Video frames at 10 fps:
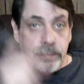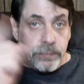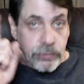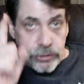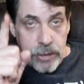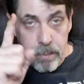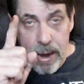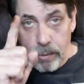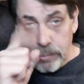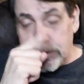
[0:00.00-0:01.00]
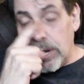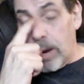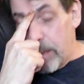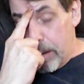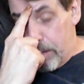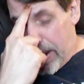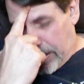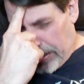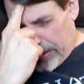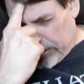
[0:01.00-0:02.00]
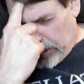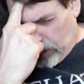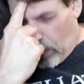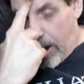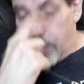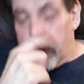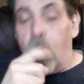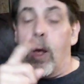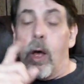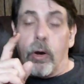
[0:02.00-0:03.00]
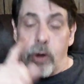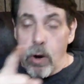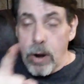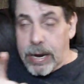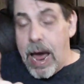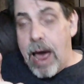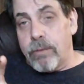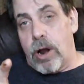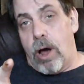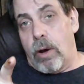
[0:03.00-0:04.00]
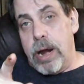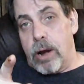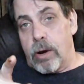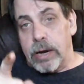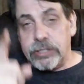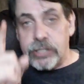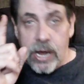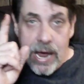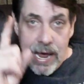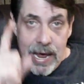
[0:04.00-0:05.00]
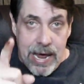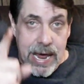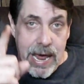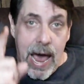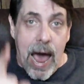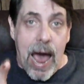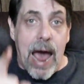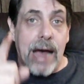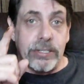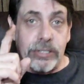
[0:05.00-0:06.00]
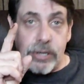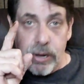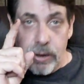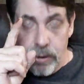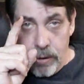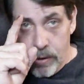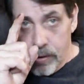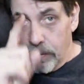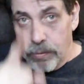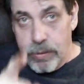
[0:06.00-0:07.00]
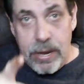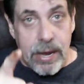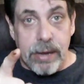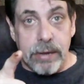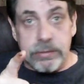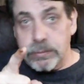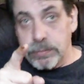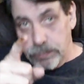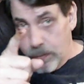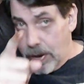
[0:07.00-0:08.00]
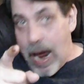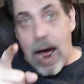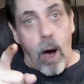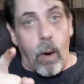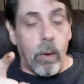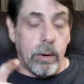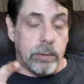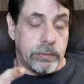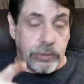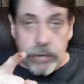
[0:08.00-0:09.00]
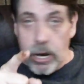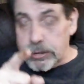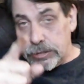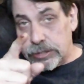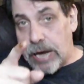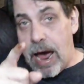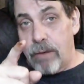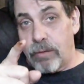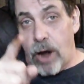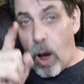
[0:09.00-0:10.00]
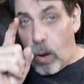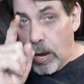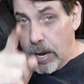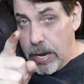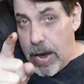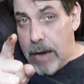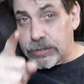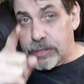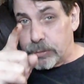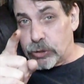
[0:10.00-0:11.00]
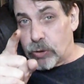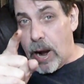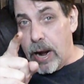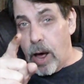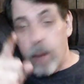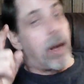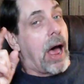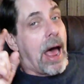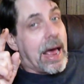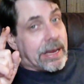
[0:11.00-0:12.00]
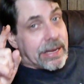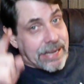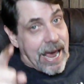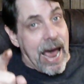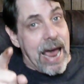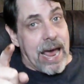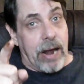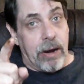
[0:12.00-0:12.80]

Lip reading: Something else, let me get back to Lindsey Graham. During the Kavanaugh hearings, he asked the now Justice Kavanaugh, he asked him straight up, can